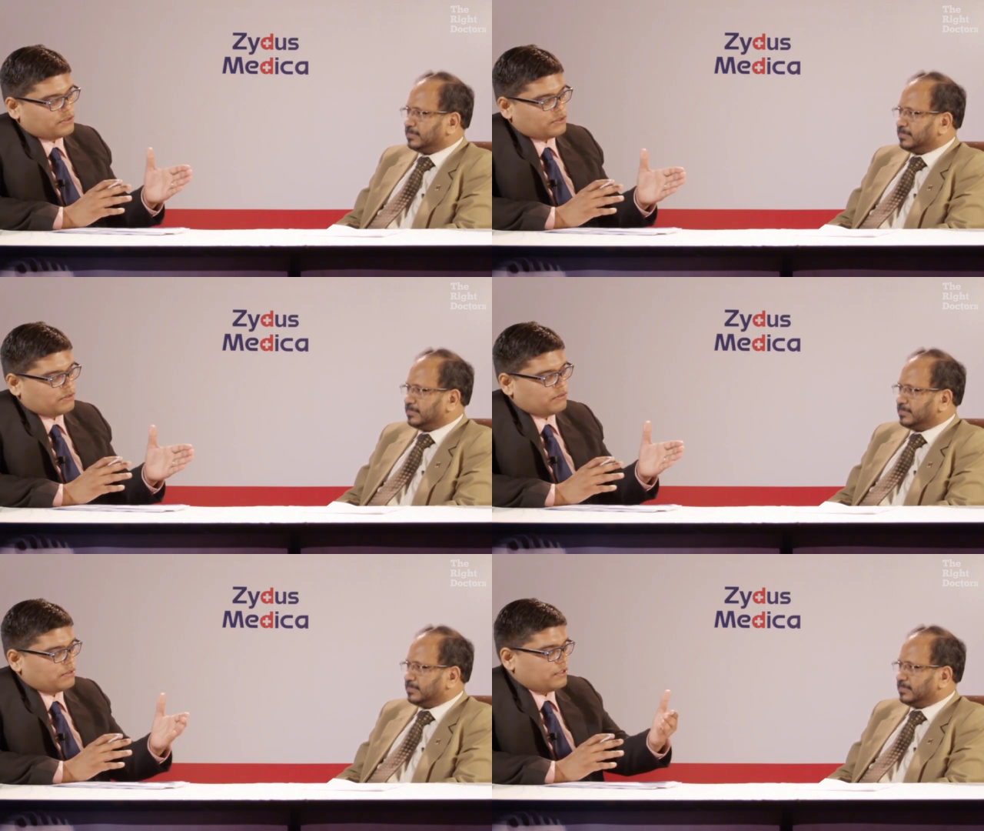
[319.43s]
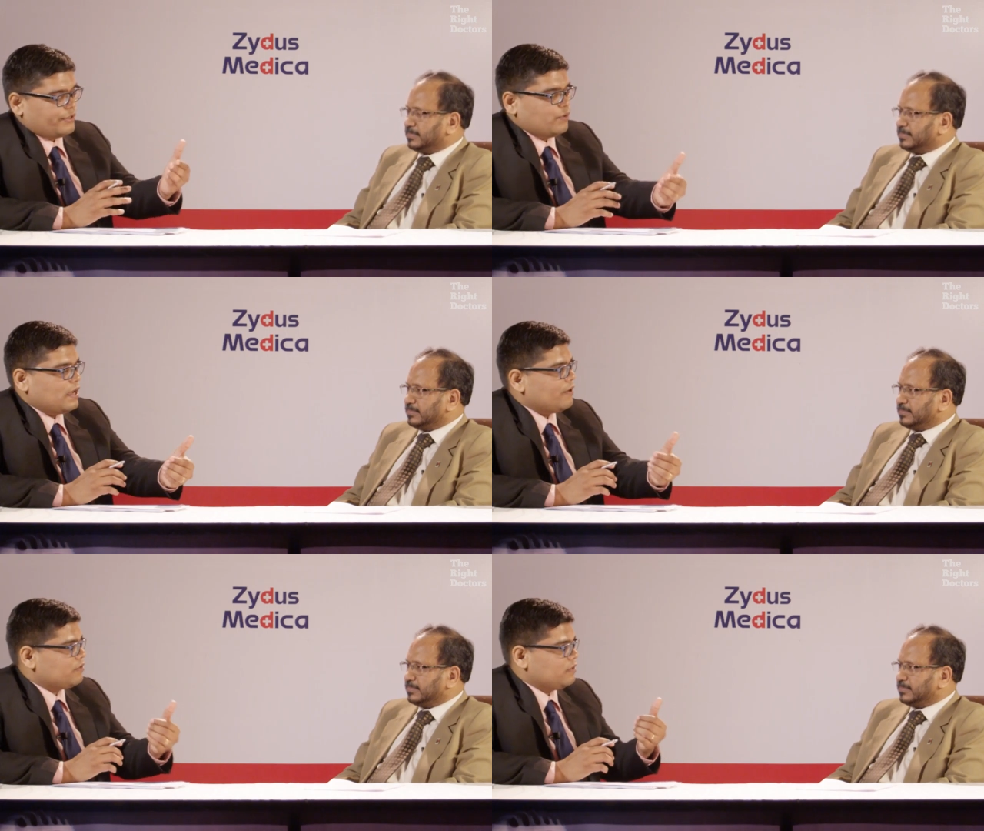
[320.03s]
Speaker 1: So, uh, you
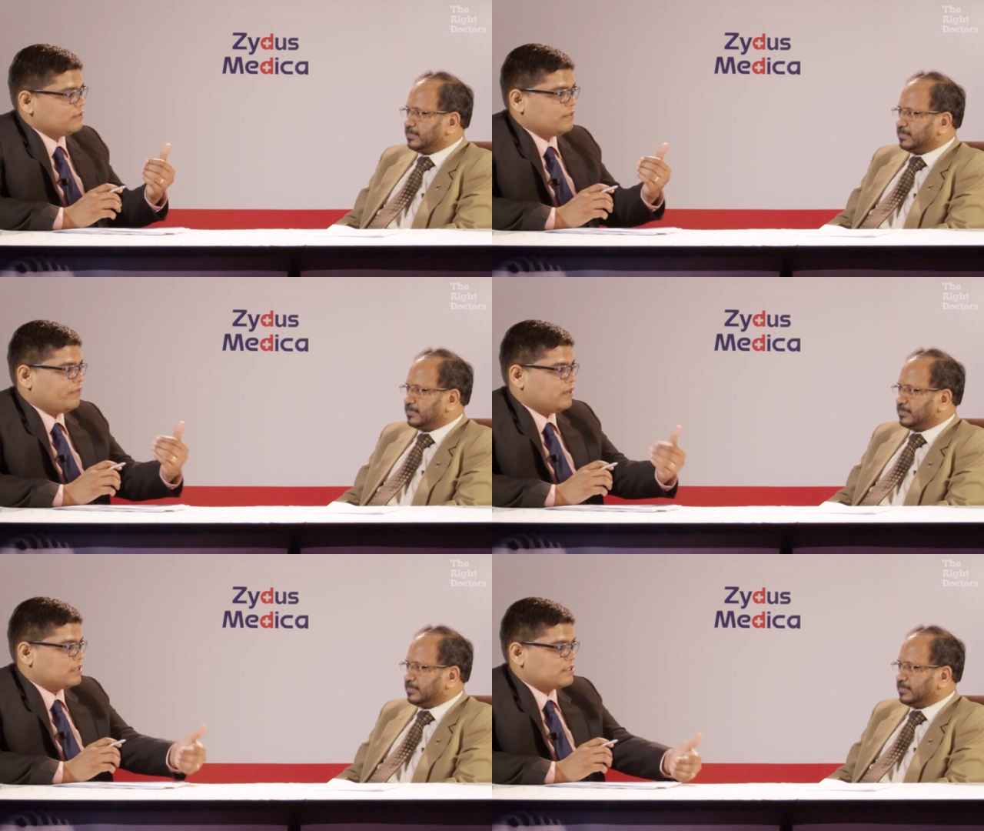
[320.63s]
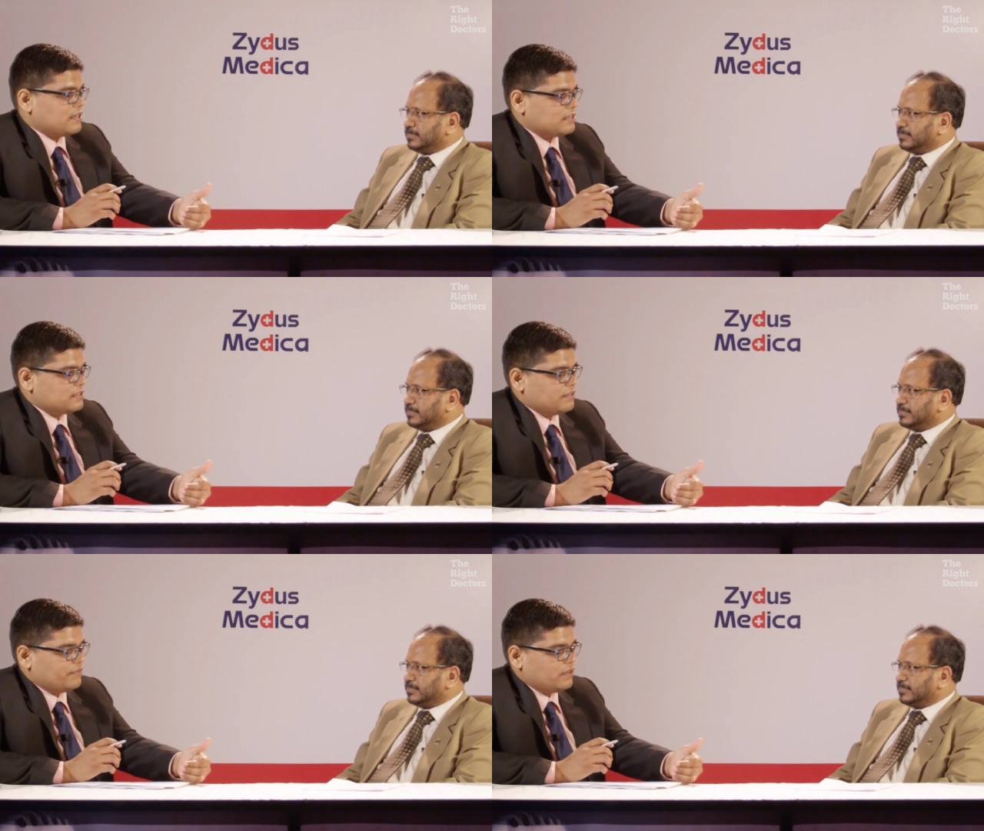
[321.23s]
have uh, the first
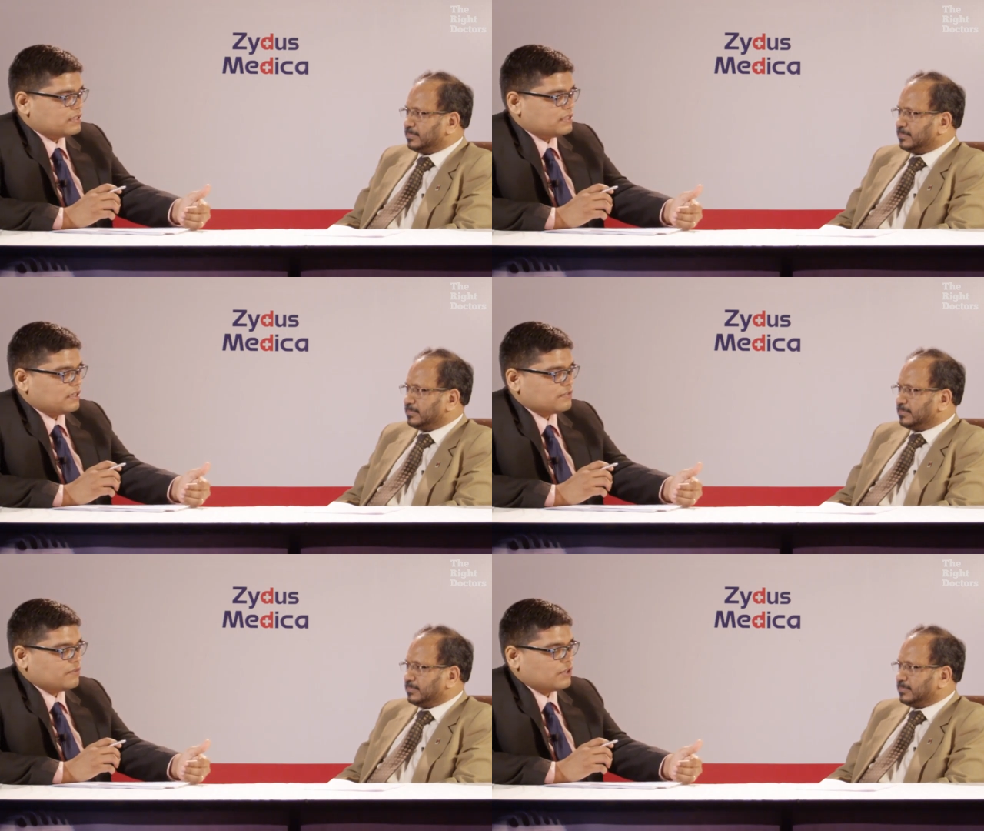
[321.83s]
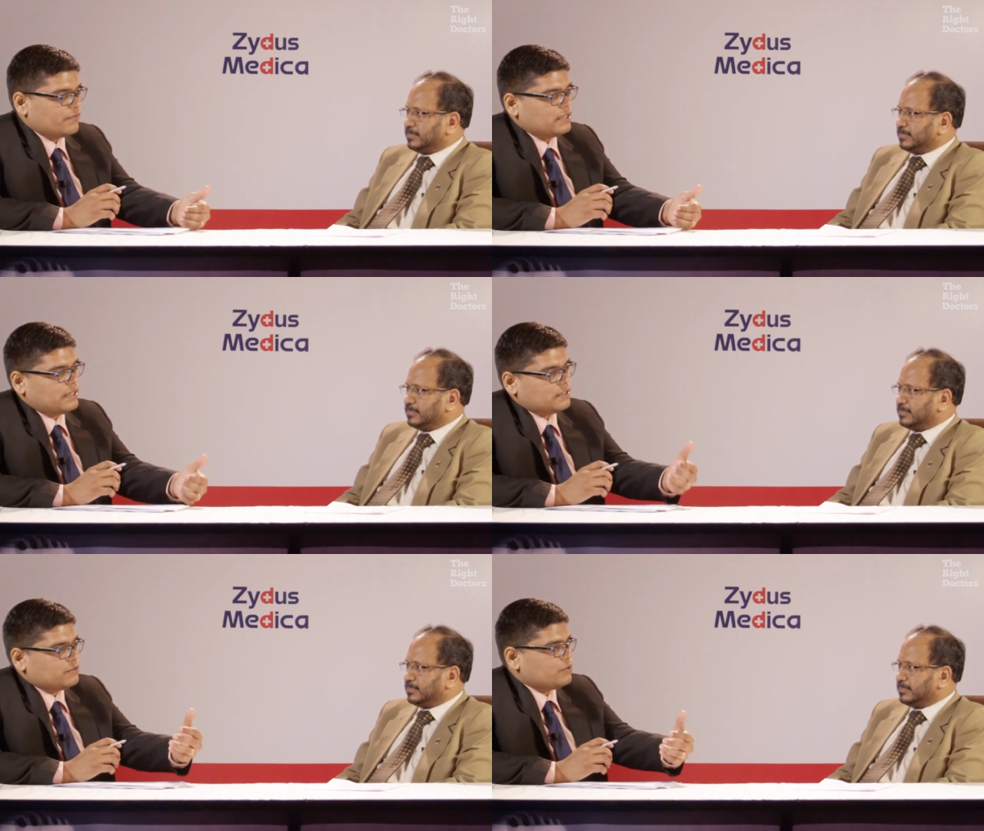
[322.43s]
chance, uh, first chance what you will take